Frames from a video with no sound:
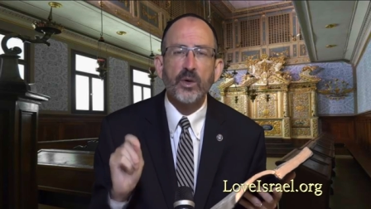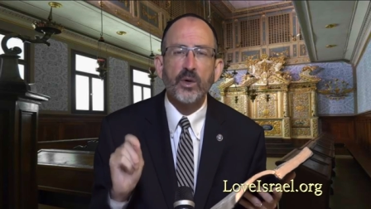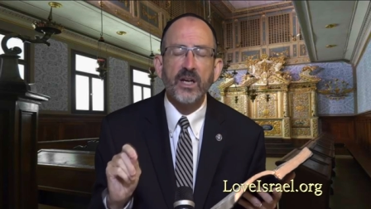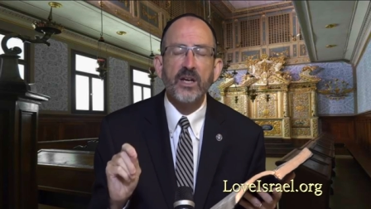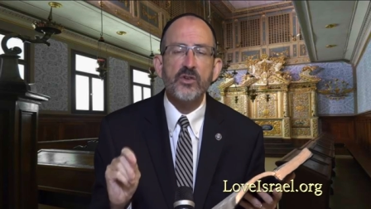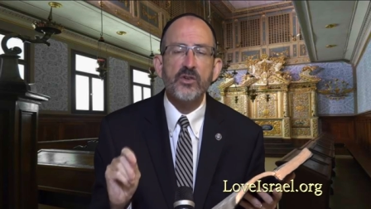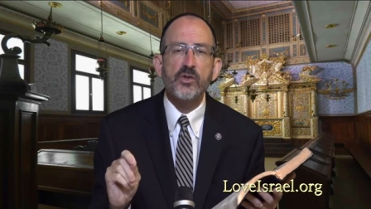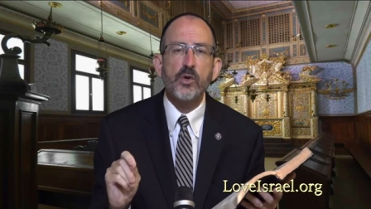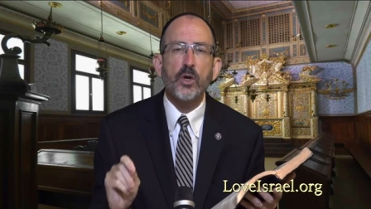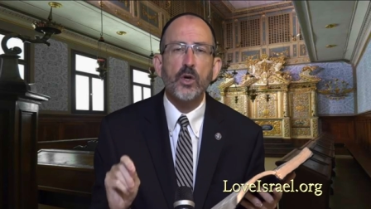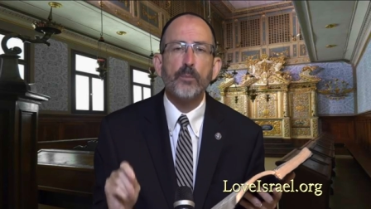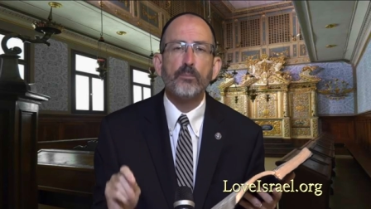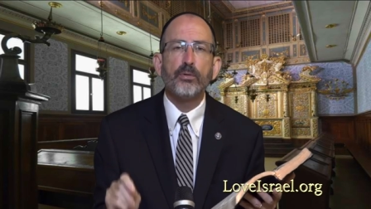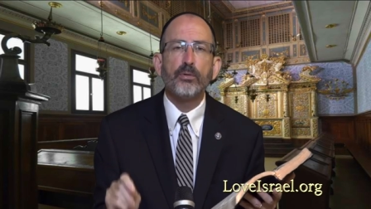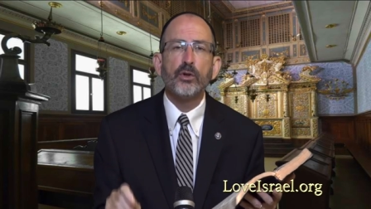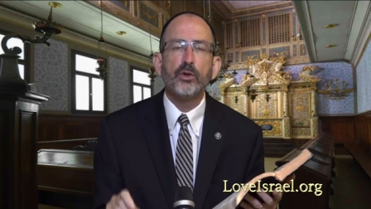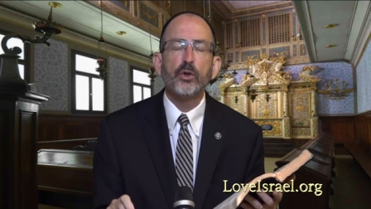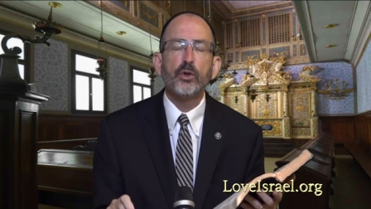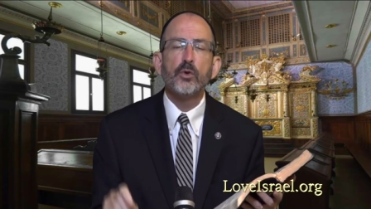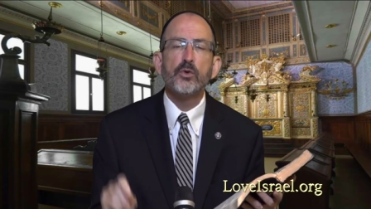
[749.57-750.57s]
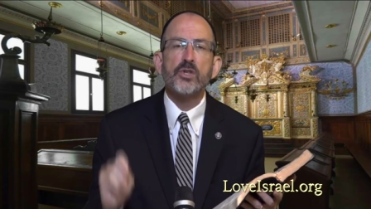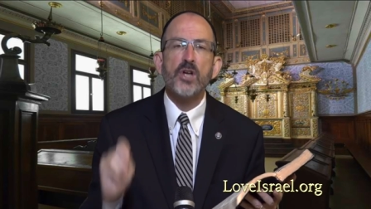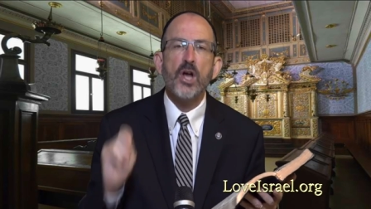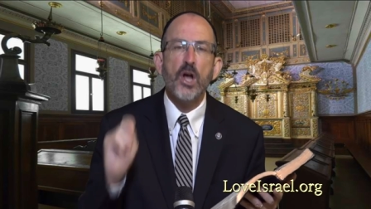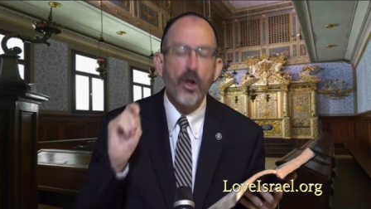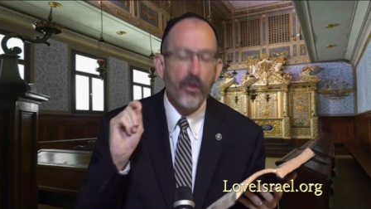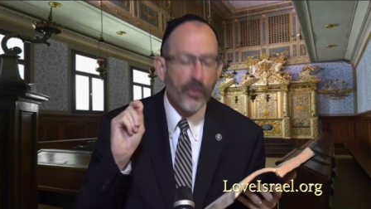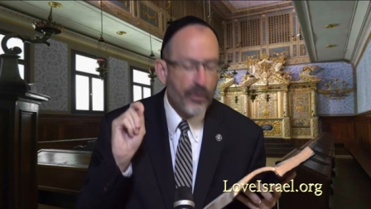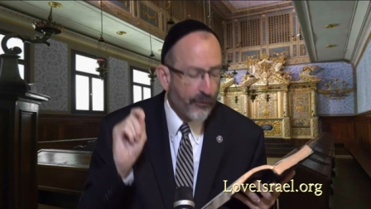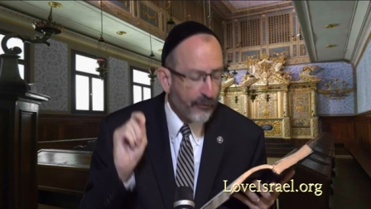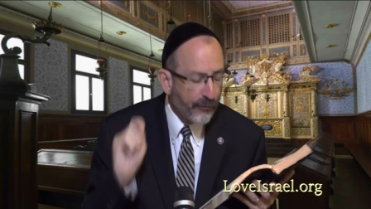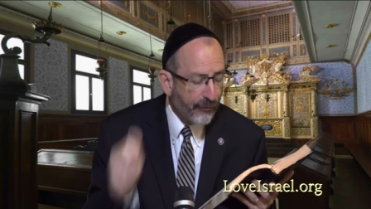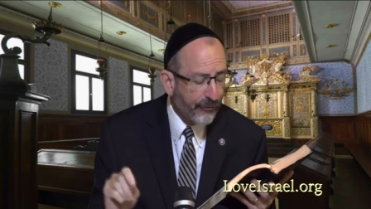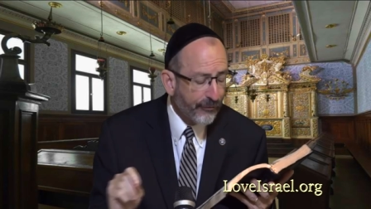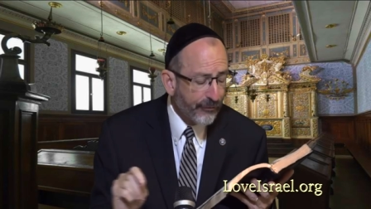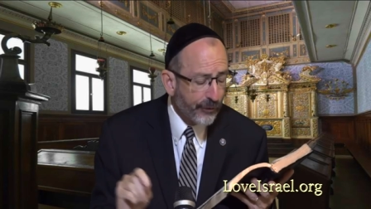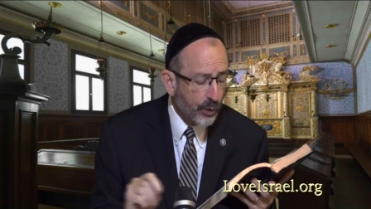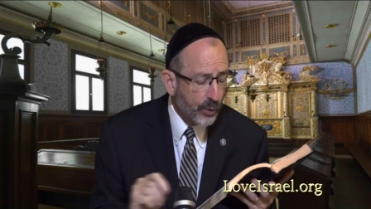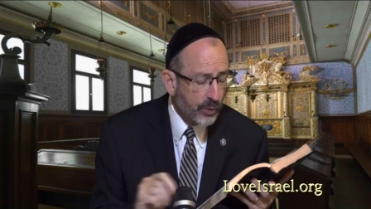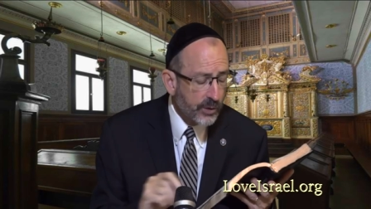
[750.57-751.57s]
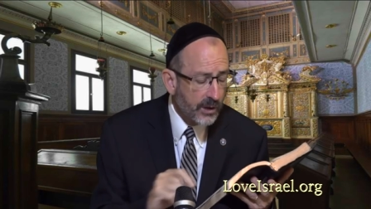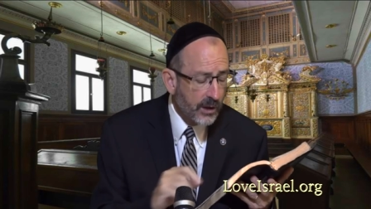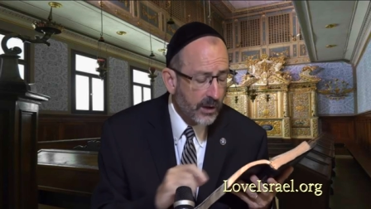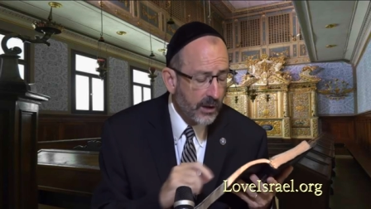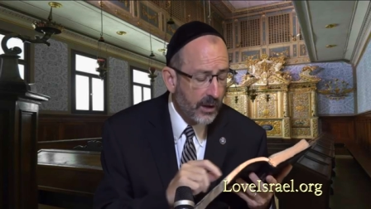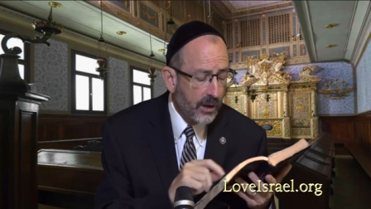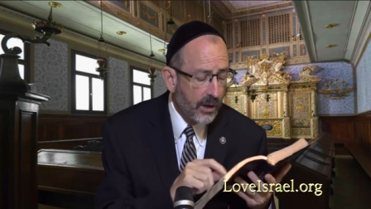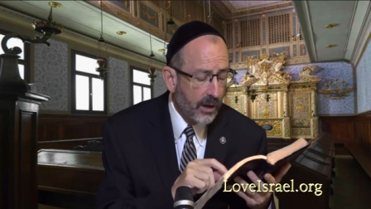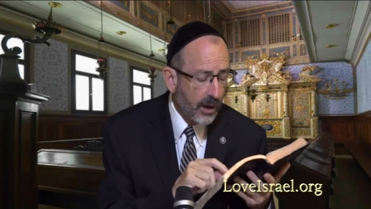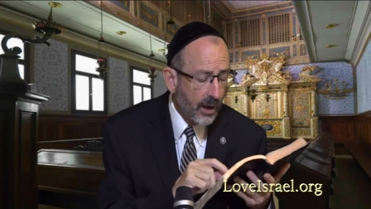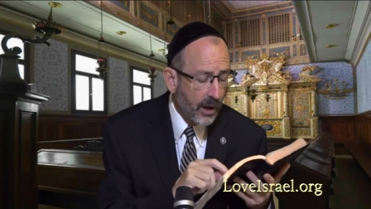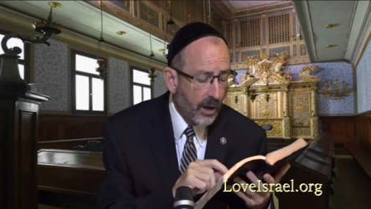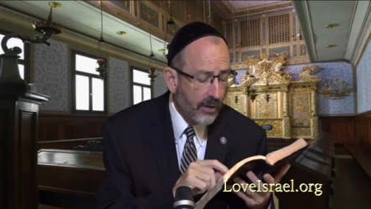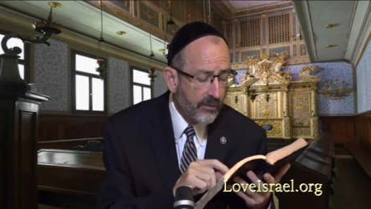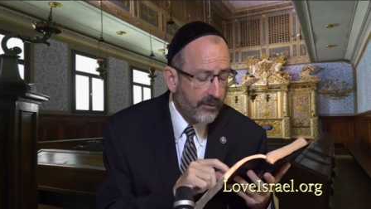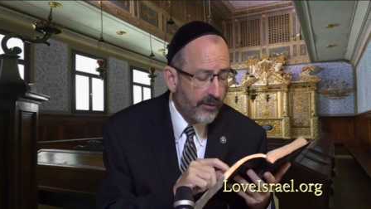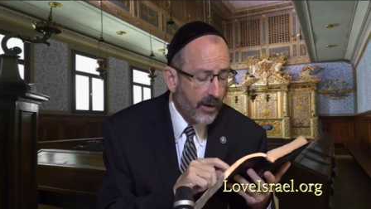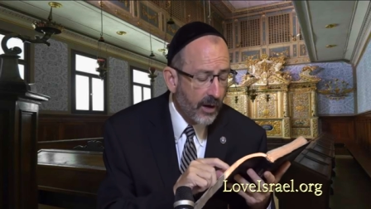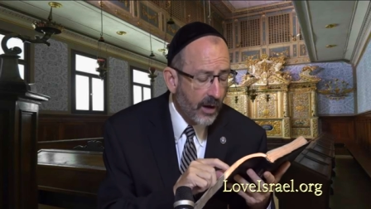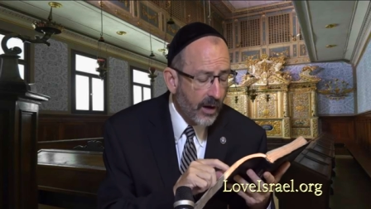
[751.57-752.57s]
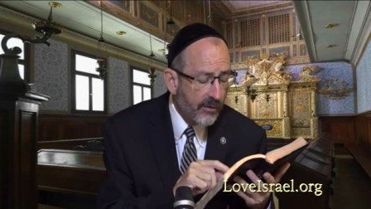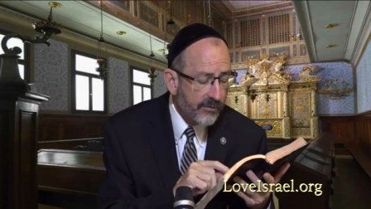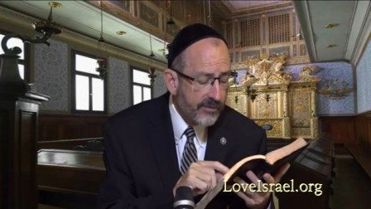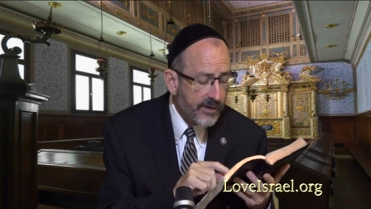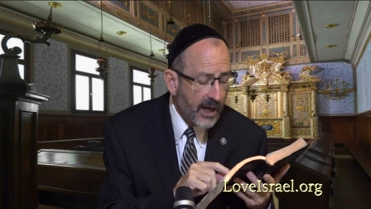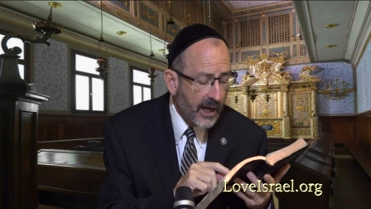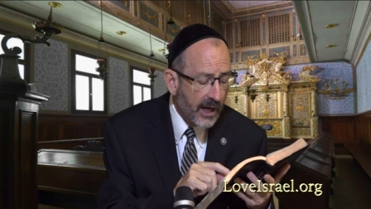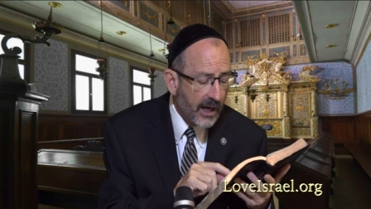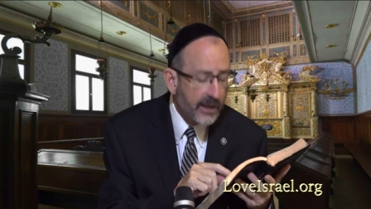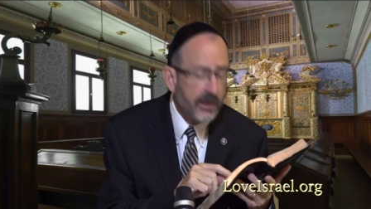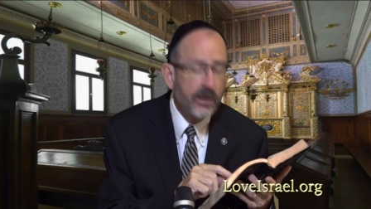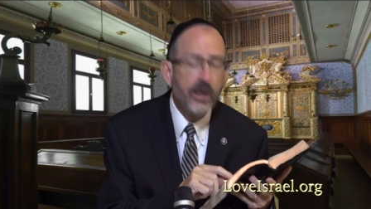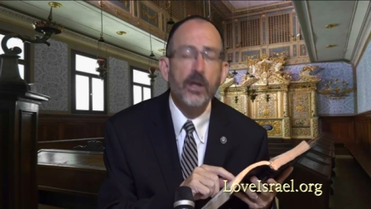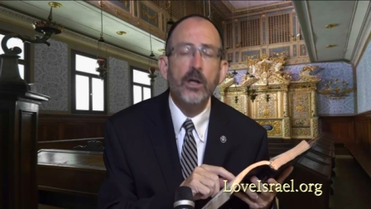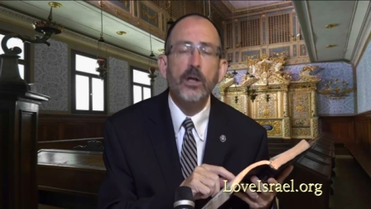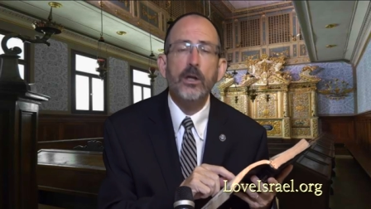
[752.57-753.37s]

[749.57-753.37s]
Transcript: He's going to produce the fruit of, of God.